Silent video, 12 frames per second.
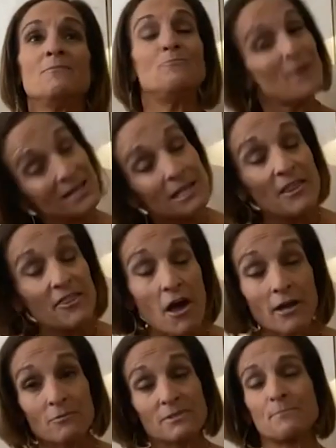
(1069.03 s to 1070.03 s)
Bella
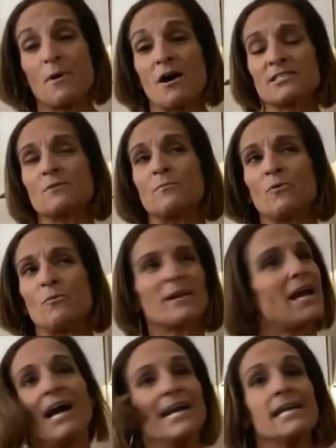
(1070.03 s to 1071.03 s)
thought it was possible, but
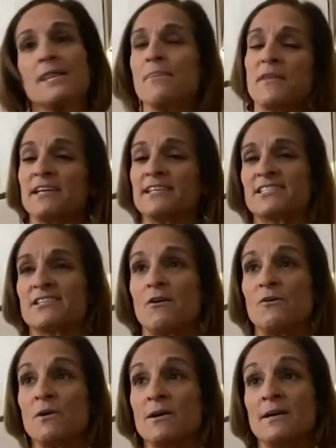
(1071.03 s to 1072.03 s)
I didn't think
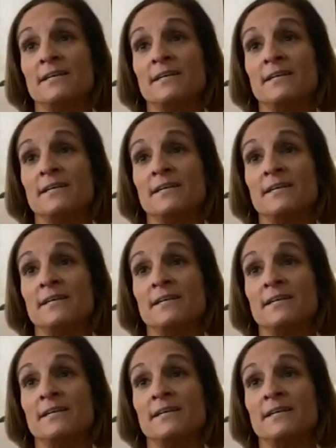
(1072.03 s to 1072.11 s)
so.